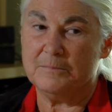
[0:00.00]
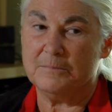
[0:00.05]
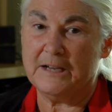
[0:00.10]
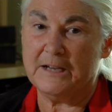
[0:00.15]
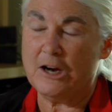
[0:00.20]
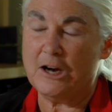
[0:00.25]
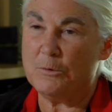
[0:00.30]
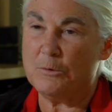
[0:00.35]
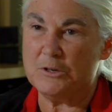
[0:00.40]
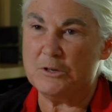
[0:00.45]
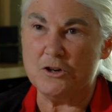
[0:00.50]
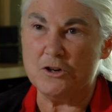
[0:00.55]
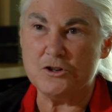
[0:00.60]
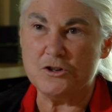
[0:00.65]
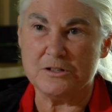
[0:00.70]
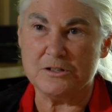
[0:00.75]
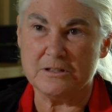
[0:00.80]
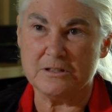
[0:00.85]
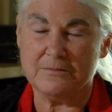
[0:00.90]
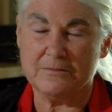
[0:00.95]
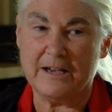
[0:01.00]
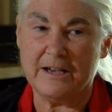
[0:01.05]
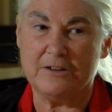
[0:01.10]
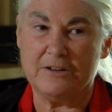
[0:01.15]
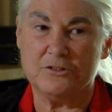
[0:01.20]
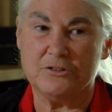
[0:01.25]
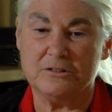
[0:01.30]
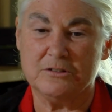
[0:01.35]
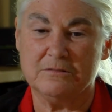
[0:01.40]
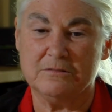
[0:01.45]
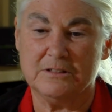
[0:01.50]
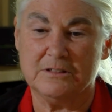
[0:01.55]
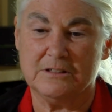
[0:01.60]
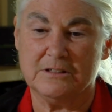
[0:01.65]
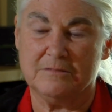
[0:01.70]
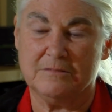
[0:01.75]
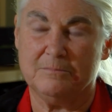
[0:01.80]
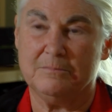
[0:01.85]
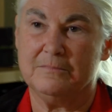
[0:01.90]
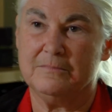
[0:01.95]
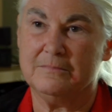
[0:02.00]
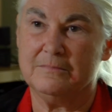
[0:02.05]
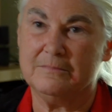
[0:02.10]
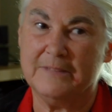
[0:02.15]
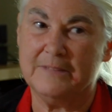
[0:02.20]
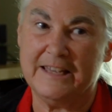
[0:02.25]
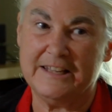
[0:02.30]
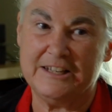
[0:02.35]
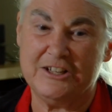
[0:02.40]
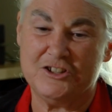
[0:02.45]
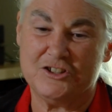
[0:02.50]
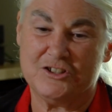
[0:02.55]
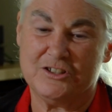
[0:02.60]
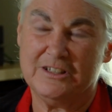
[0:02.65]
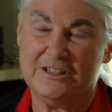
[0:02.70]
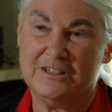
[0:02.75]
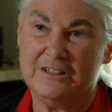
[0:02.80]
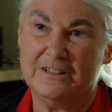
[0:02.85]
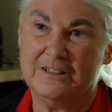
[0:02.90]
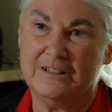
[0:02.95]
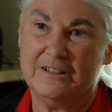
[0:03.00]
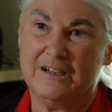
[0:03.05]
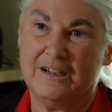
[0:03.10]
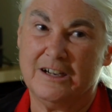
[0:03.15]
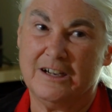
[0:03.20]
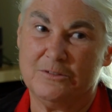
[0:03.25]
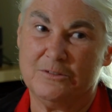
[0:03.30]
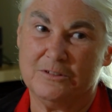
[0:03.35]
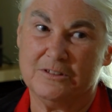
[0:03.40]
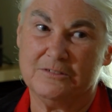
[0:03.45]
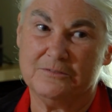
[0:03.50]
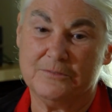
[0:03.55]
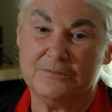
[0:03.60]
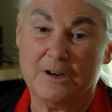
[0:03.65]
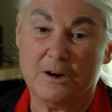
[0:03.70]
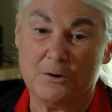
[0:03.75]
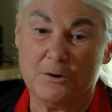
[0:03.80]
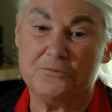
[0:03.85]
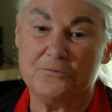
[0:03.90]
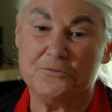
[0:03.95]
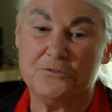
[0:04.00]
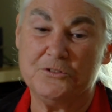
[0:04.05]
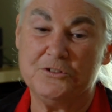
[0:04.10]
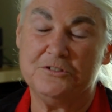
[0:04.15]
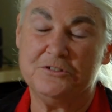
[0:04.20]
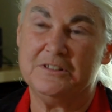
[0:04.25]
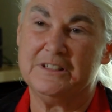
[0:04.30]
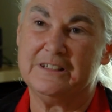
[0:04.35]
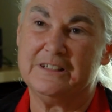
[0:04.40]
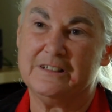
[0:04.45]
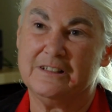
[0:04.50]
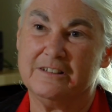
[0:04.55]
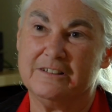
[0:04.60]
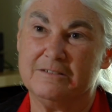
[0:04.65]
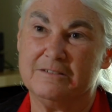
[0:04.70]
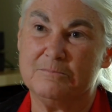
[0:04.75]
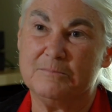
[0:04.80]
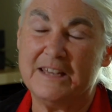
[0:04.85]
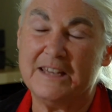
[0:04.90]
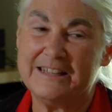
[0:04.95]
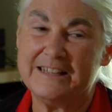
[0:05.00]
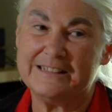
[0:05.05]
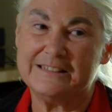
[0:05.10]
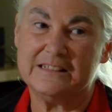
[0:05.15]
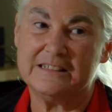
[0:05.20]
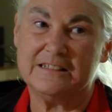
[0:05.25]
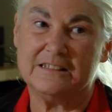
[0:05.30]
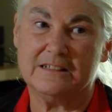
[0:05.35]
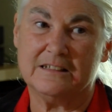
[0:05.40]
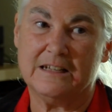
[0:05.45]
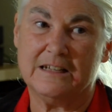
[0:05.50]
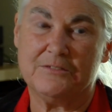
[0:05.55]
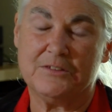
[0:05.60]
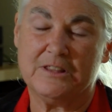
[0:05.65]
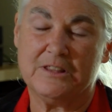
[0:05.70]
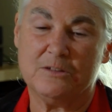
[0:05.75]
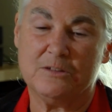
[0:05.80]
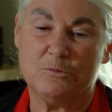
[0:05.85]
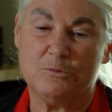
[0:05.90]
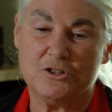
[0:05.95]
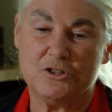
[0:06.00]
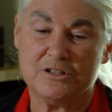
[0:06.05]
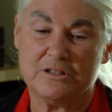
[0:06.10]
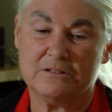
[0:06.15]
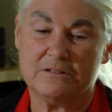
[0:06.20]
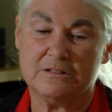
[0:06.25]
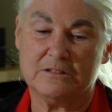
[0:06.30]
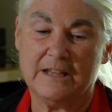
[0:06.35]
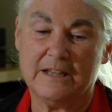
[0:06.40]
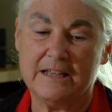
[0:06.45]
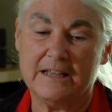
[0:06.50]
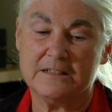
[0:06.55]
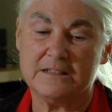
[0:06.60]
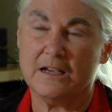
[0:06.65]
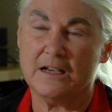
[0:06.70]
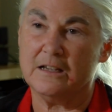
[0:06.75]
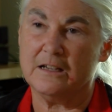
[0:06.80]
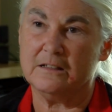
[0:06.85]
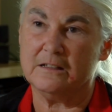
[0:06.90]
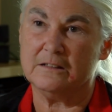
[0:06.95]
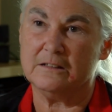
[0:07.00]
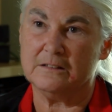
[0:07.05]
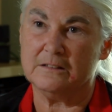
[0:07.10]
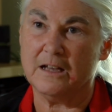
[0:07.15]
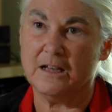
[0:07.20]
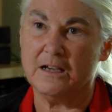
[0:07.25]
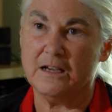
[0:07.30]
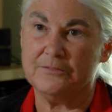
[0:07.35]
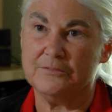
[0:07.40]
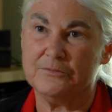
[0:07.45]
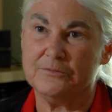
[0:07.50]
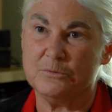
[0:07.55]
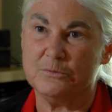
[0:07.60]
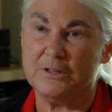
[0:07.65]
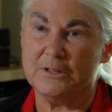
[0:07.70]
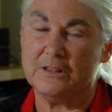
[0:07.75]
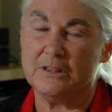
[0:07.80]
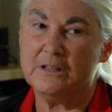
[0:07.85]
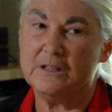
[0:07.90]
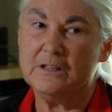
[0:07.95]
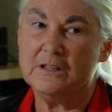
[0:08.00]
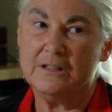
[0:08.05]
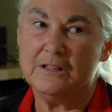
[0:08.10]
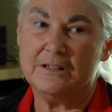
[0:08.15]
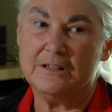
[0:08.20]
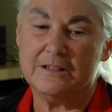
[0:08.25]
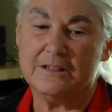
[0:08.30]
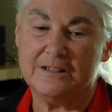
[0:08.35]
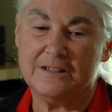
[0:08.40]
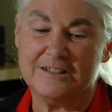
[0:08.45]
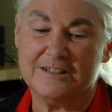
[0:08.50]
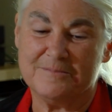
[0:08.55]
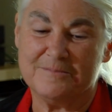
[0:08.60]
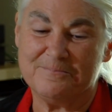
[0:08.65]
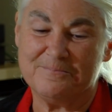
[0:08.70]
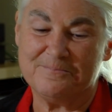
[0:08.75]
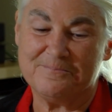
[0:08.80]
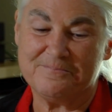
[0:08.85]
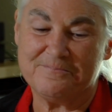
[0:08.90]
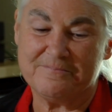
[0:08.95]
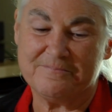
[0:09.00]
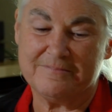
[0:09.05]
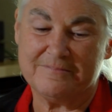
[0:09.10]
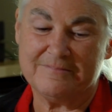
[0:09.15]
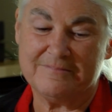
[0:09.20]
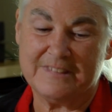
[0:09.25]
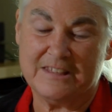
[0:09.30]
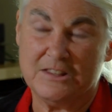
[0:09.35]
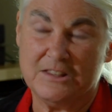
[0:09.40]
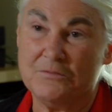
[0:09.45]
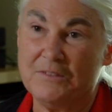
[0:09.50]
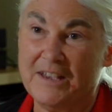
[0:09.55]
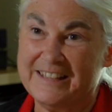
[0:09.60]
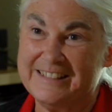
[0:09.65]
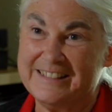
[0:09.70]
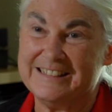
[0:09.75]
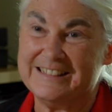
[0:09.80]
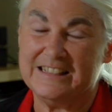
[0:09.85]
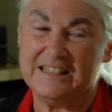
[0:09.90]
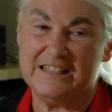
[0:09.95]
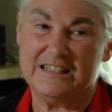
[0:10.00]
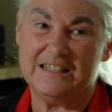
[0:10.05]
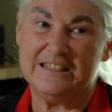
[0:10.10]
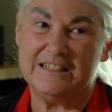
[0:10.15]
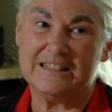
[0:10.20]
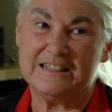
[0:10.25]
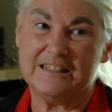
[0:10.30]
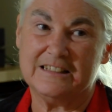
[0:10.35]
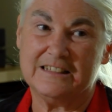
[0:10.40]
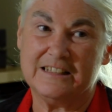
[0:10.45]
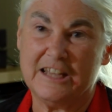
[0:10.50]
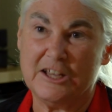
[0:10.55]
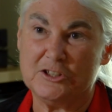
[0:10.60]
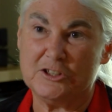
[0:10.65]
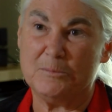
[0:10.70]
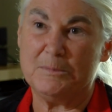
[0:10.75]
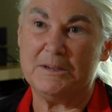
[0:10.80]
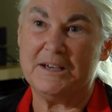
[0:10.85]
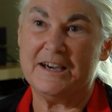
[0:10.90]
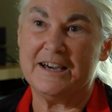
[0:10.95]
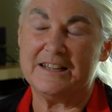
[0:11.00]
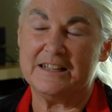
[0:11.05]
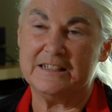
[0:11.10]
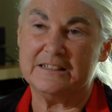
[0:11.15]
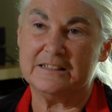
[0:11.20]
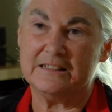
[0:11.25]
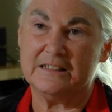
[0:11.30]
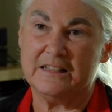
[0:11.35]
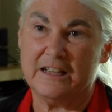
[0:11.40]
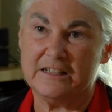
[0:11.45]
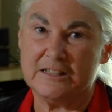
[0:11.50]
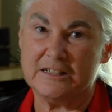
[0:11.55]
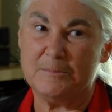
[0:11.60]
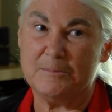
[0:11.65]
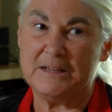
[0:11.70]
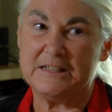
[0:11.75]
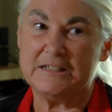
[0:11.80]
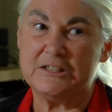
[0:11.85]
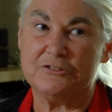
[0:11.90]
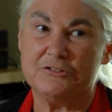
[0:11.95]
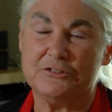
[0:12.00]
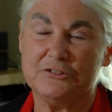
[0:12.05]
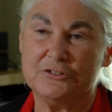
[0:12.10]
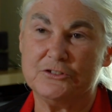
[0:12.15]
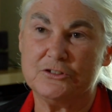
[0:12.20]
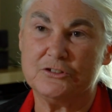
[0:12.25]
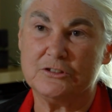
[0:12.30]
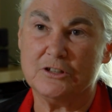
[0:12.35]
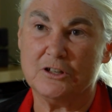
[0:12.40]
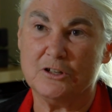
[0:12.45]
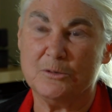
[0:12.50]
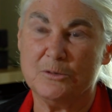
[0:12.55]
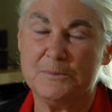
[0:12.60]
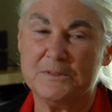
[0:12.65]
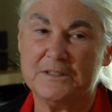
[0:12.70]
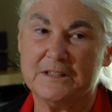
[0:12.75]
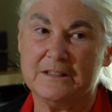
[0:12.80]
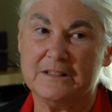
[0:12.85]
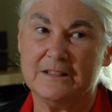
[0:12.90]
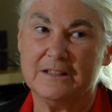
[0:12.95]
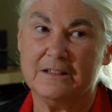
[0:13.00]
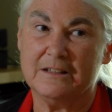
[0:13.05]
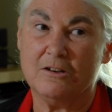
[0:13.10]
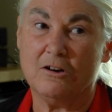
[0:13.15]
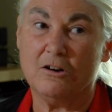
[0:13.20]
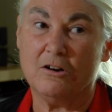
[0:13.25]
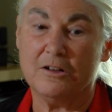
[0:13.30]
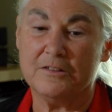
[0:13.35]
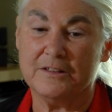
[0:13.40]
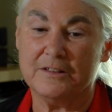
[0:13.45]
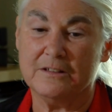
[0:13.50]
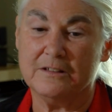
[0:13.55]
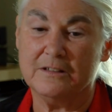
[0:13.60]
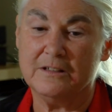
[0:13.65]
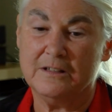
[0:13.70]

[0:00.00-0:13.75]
our notions of how to manage our food and our medicine and everything. We're just anti-life with the vaccines and the antibiotics and the antibacterial soaps and all the